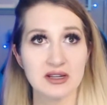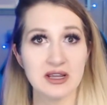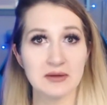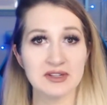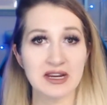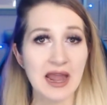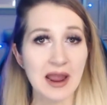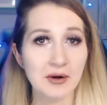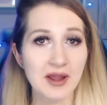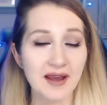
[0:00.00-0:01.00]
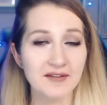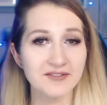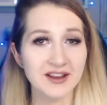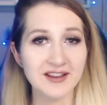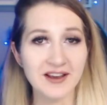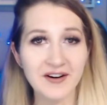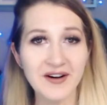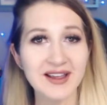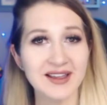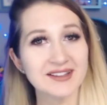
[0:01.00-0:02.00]
was like an 1.5-hour video
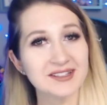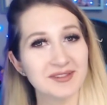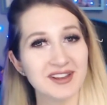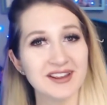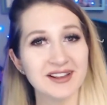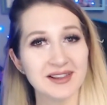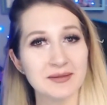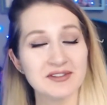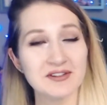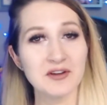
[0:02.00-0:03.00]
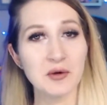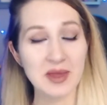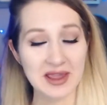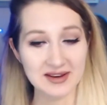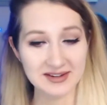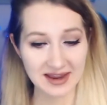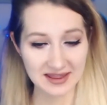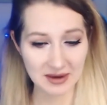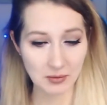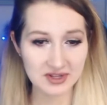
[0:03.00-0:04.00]
explaining Clip Studio Paint,
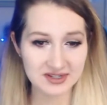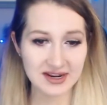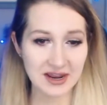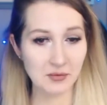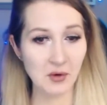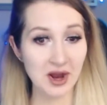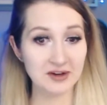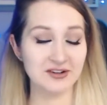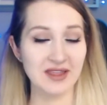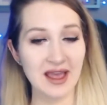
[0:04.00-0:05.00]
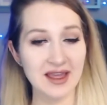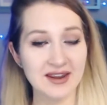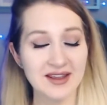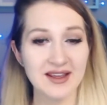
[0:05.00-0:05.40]
and then once I had watched that,